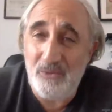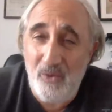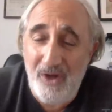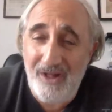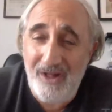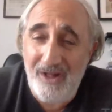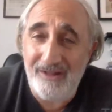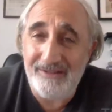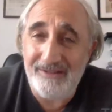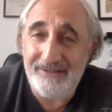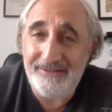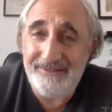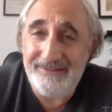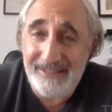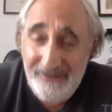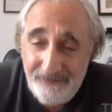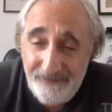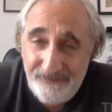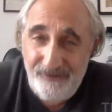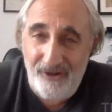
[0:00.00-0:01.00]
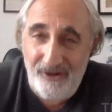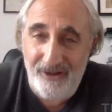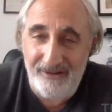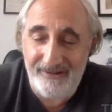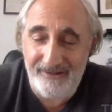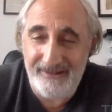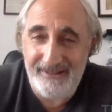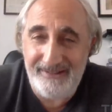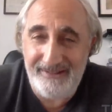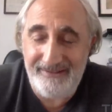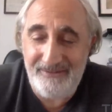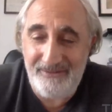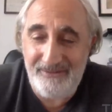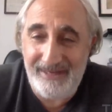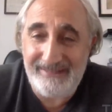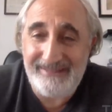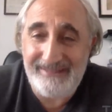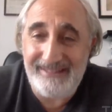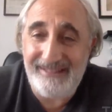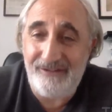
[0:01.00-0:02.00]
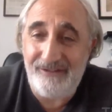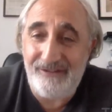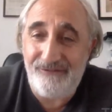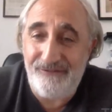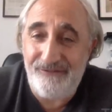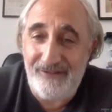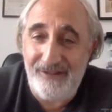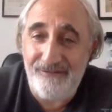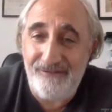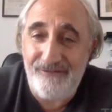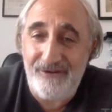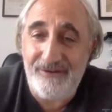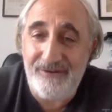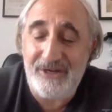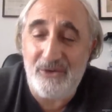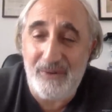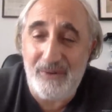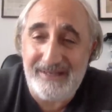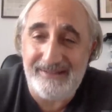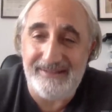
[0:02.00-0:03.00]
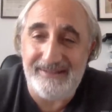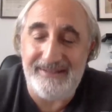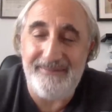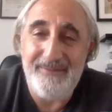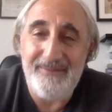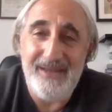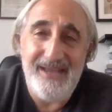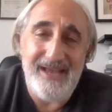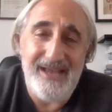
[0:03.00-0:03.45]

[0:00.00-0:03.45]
Wall did fall, right? And it fell very quickly.